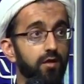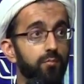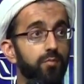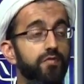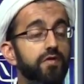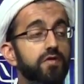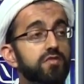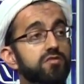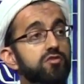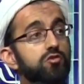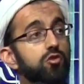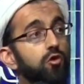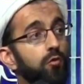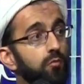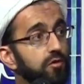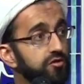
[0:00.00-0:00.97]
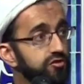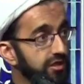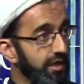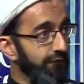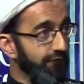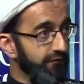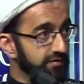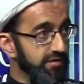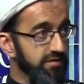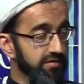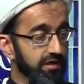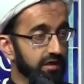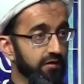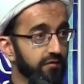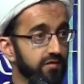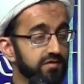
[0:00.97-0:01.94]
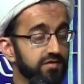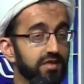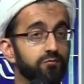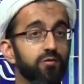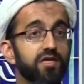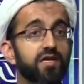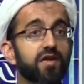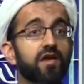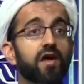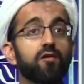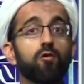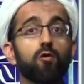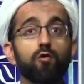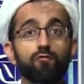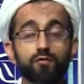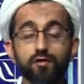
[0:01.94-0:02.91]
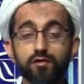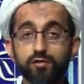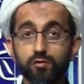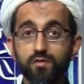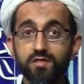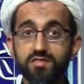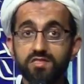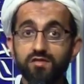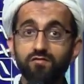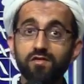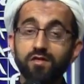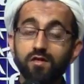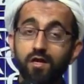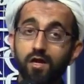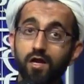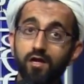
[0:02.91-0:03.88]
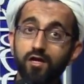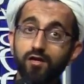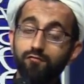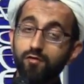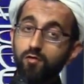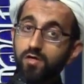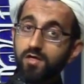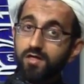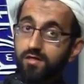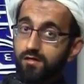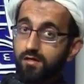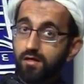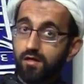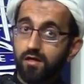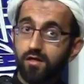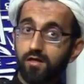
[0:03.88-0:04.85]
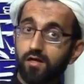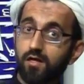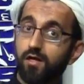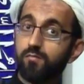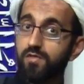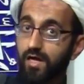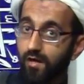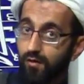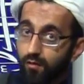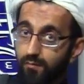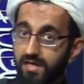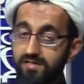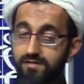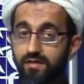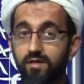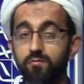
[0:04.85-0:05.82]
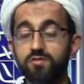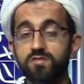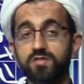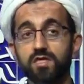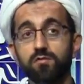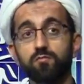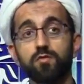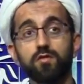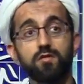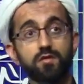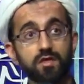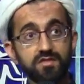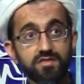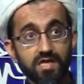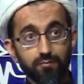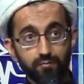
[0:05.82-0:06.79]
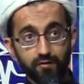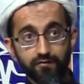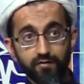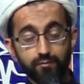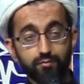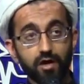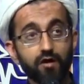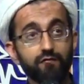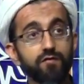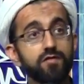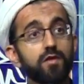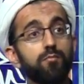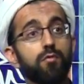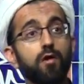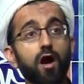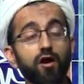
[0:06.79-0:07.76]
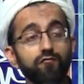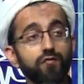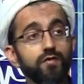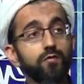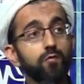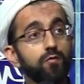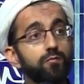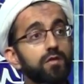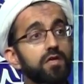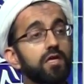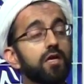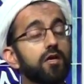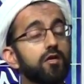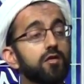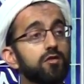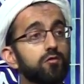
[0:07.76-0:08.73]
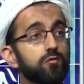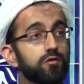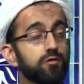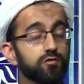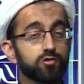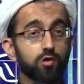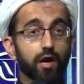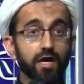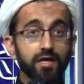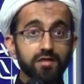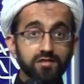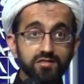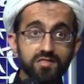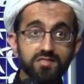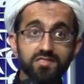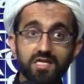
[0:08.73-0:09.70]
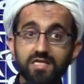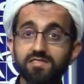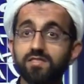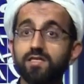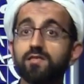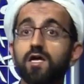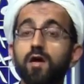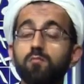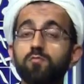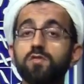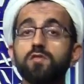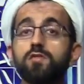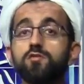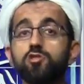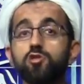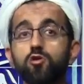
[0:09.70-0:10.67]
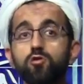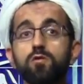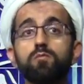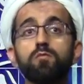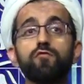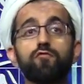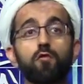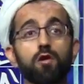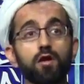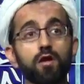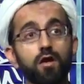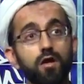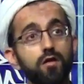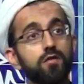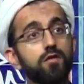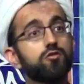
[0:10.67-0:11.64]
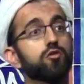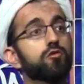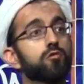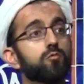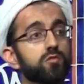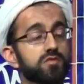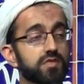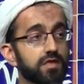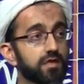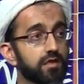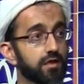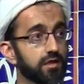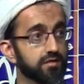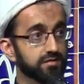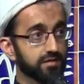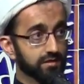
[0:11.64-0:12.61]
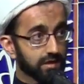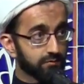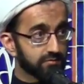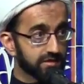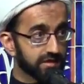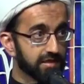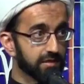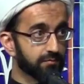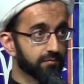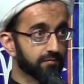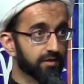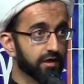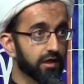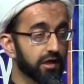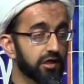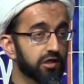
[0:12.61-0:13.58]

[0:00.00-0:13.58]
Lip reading: But there's so much emphasis on this, and we cannot overdo this. Even if you look at the Ahlul Bayt alayhimus, the example of the Prophet would be trying to say salam to the children before the children would say salam to him.